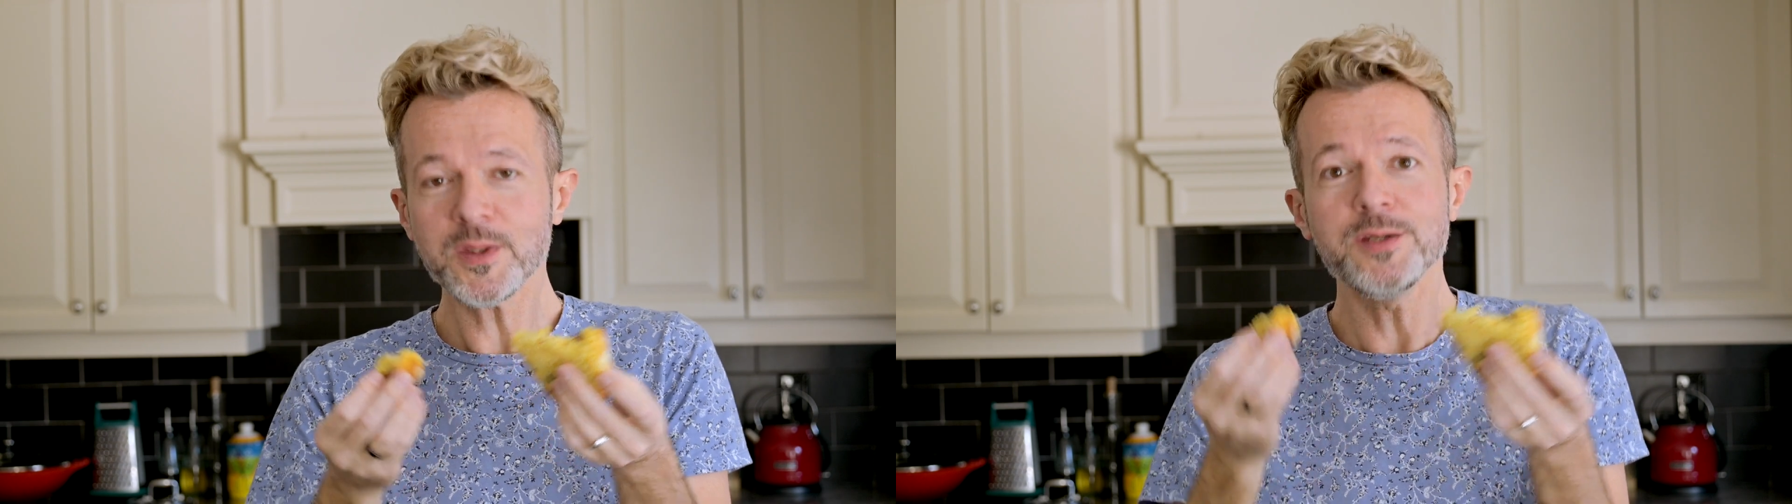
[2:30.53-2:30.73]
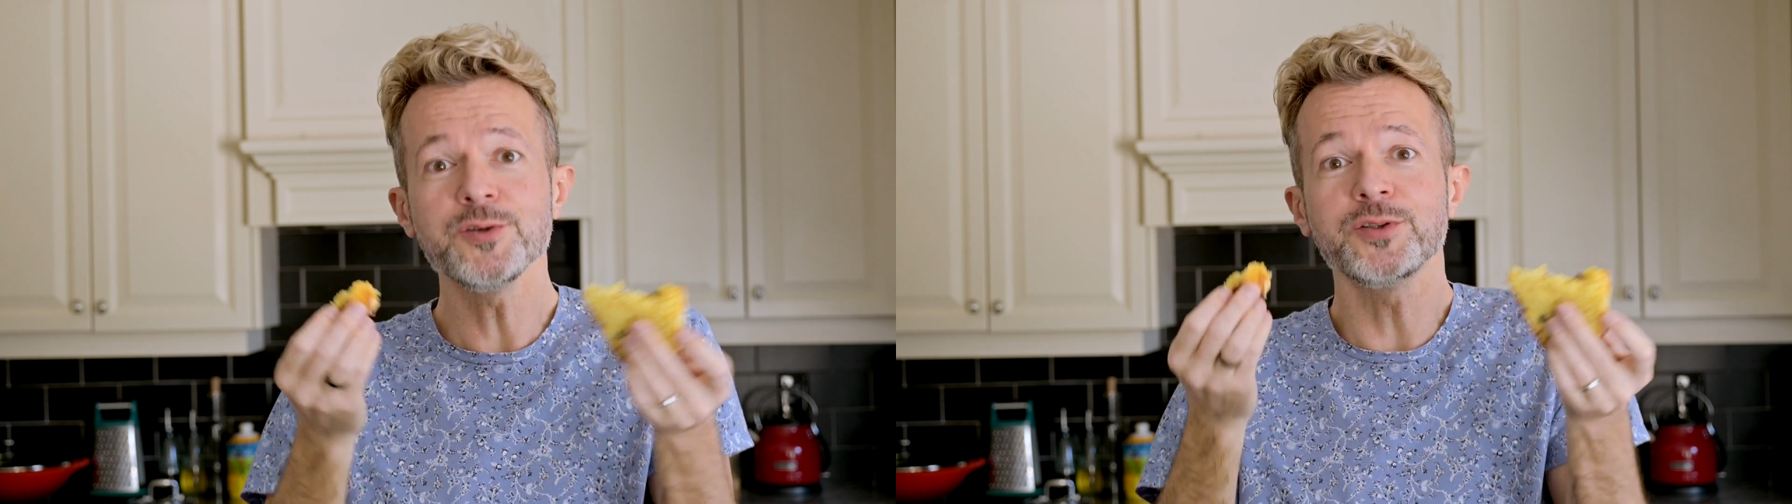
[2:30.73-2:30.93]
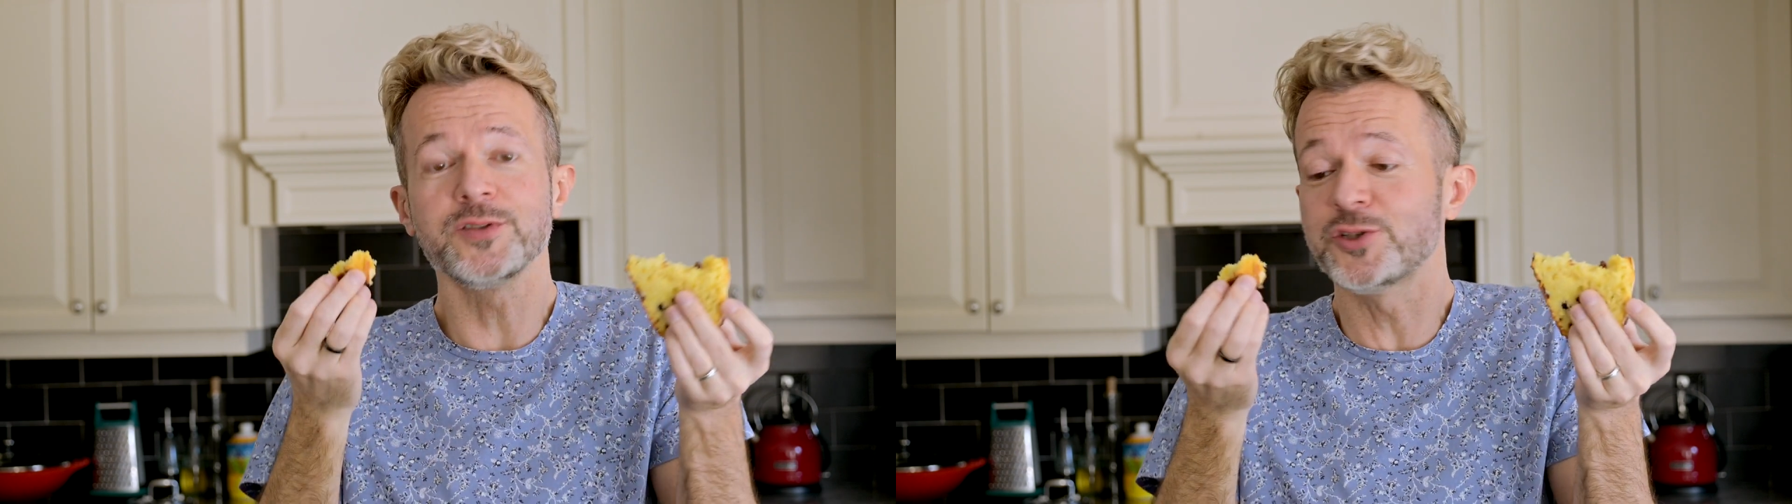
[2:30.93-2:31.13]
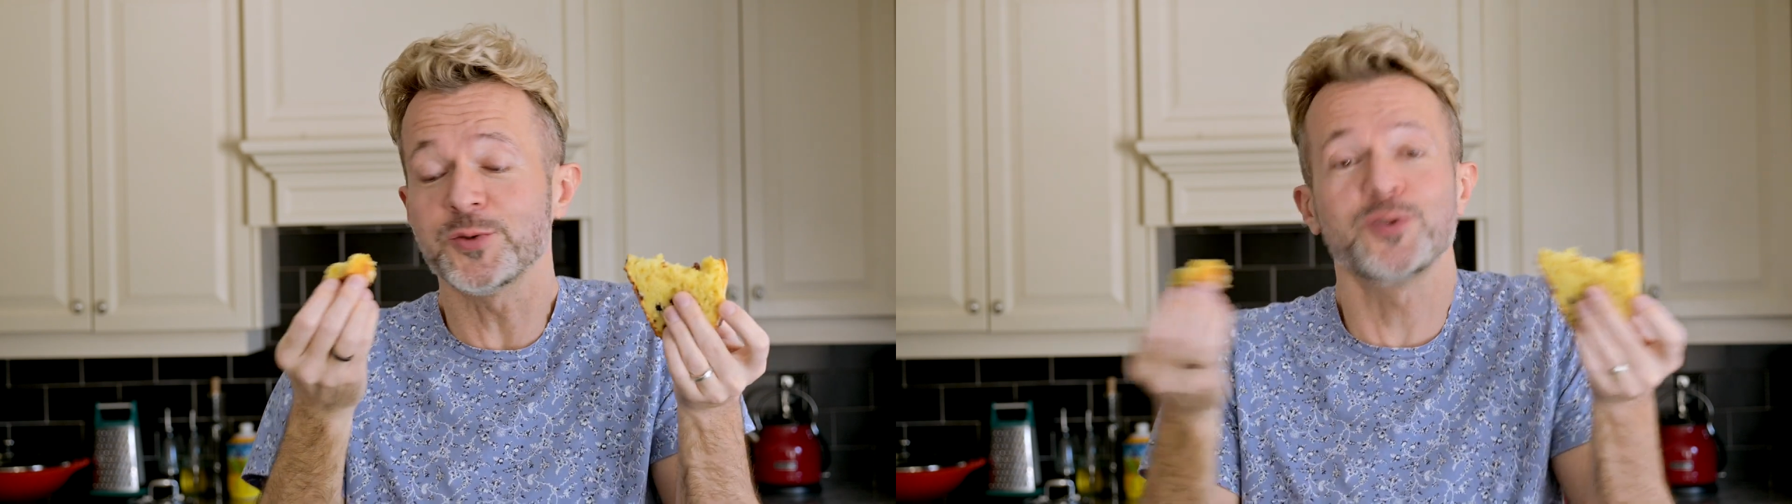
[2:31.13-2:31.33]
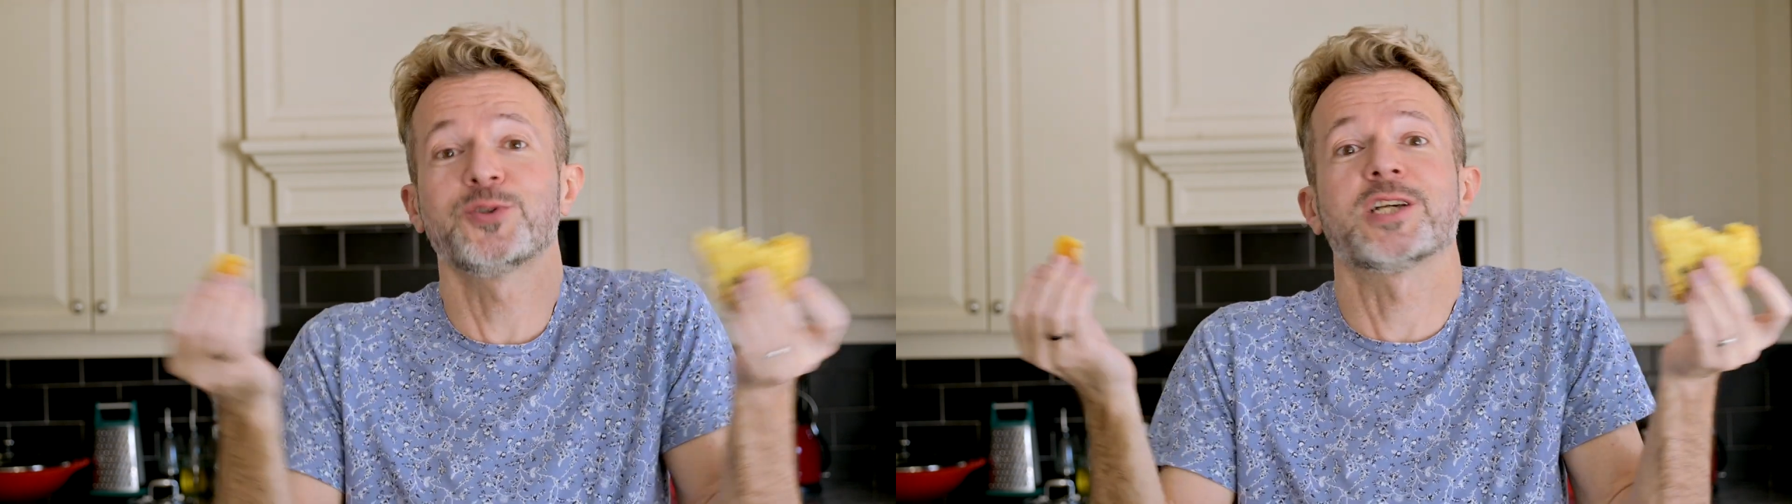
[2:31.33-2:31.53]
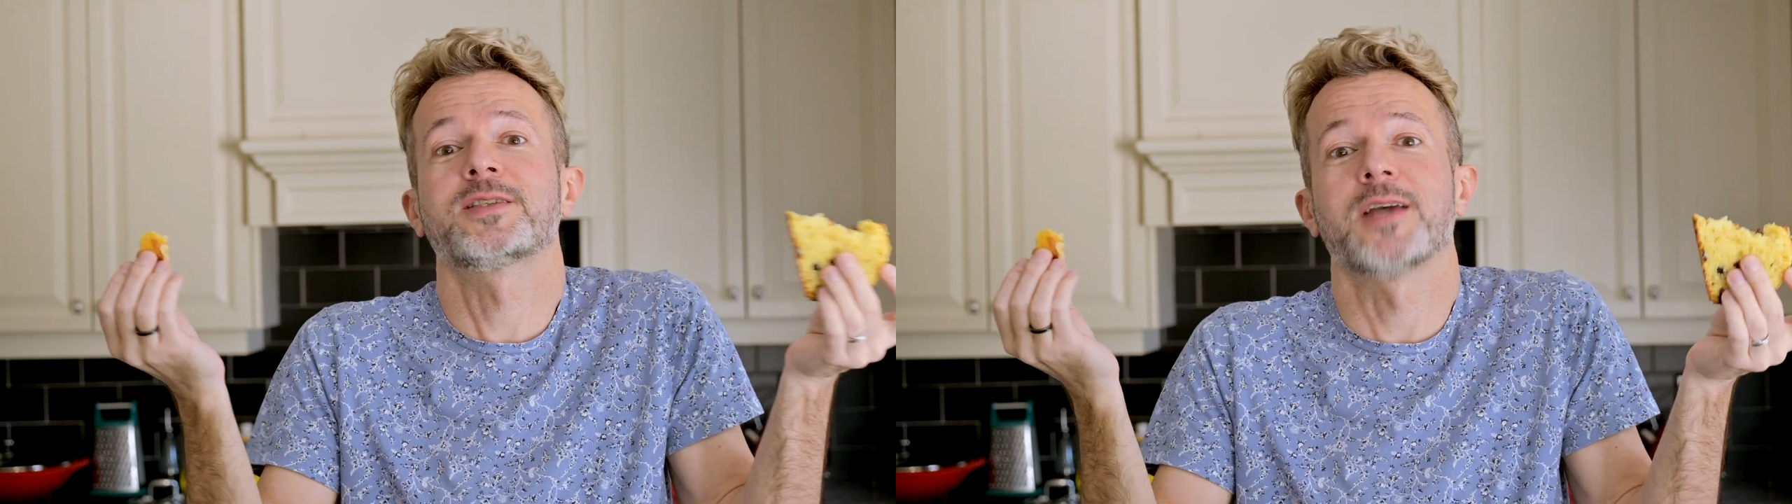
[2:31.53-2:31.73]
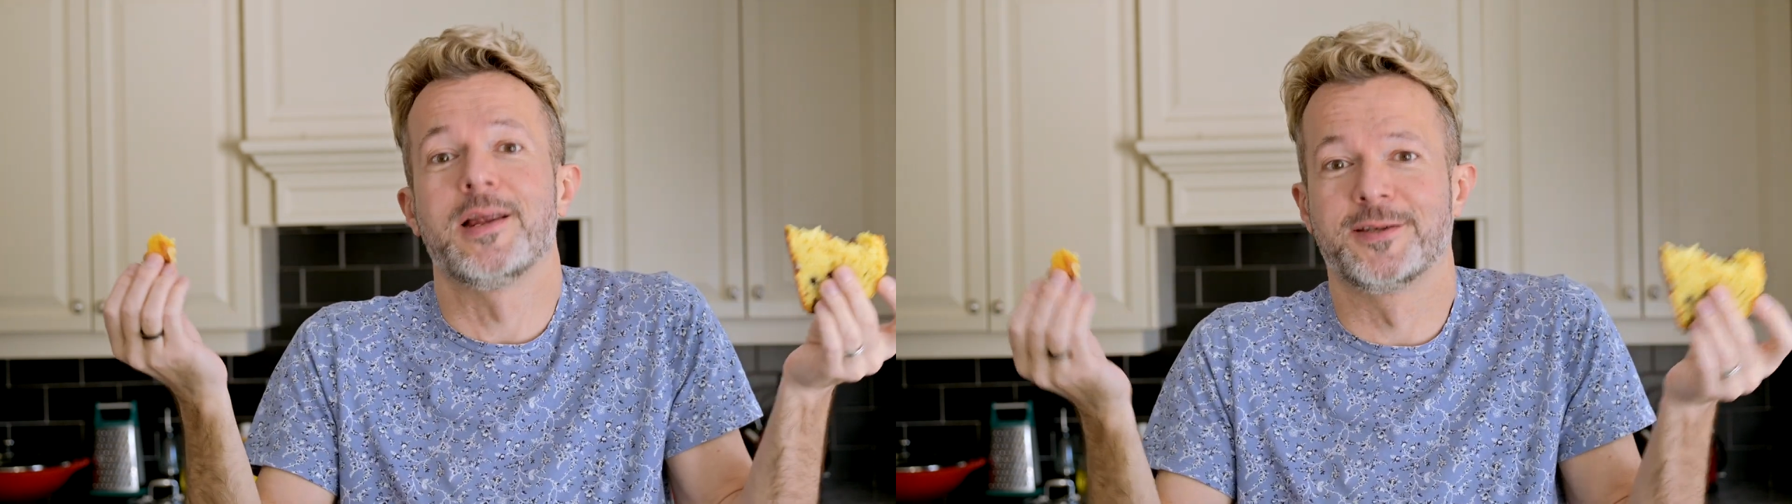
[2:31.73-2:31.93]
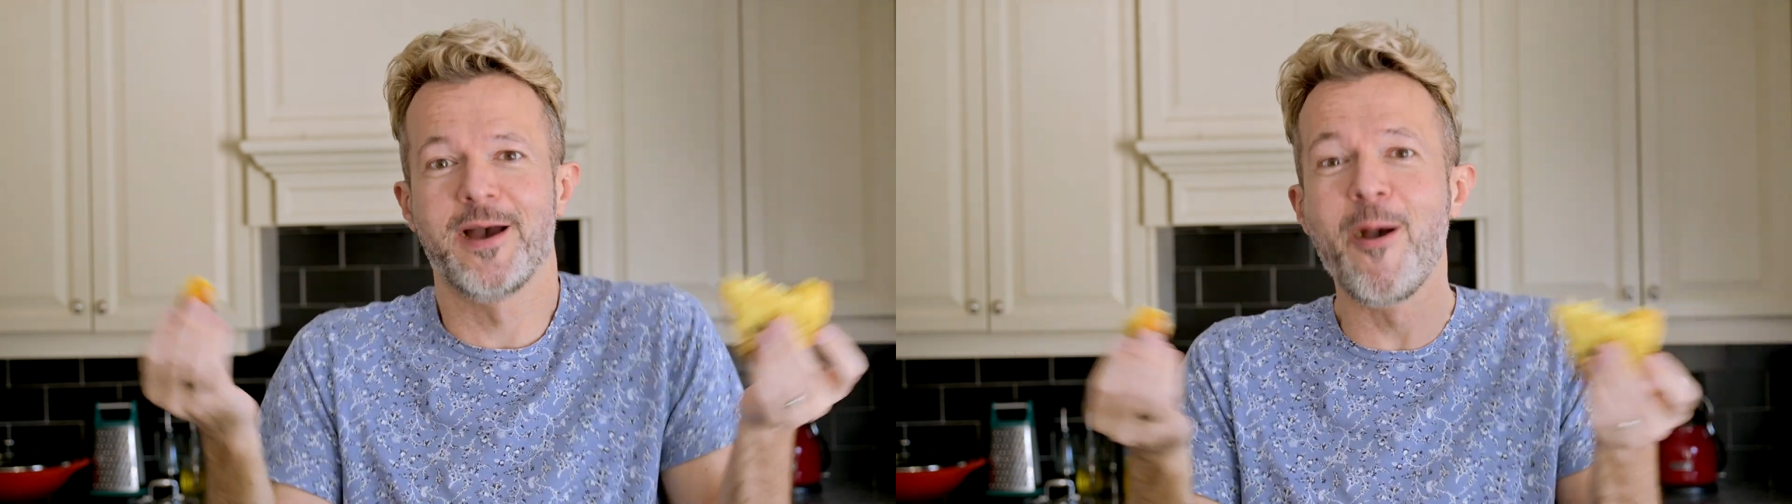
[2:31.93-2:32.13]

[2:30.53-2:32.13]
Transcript: You just can't.